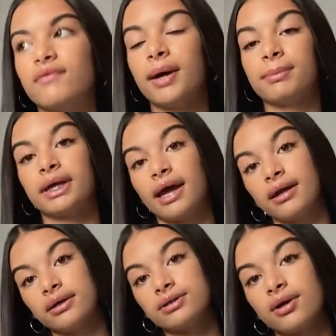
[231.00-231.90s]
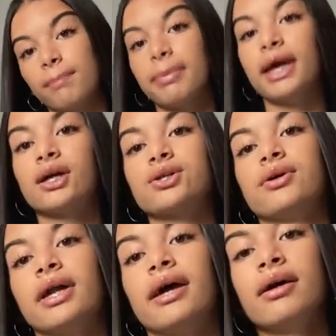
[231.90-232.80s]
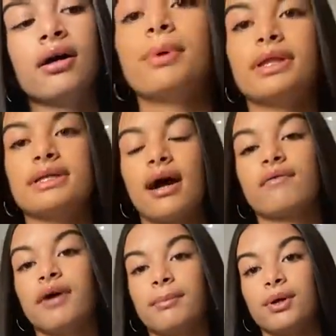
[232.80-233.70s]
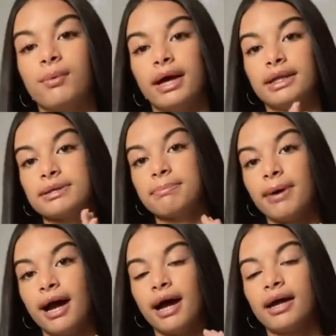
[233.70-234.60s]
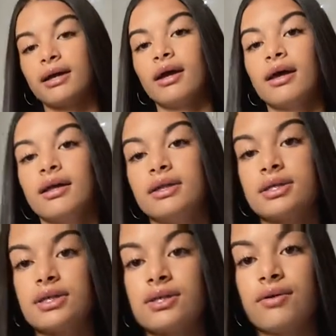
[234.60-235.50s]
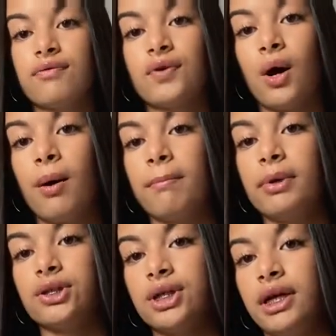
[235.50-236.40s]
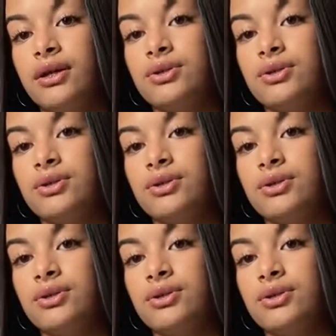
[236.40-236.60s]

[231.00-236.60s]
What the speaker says: I'm gonna get a nice picture in it. With this outfit, I'm gonna wear this bag. This is from Shein as